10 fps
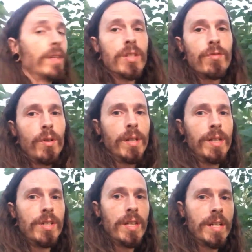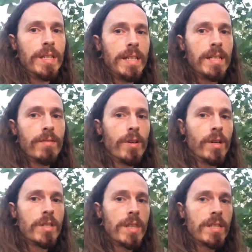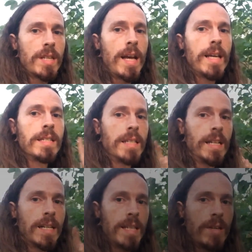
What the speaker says: this foliage that it needs to photosynthesize and get its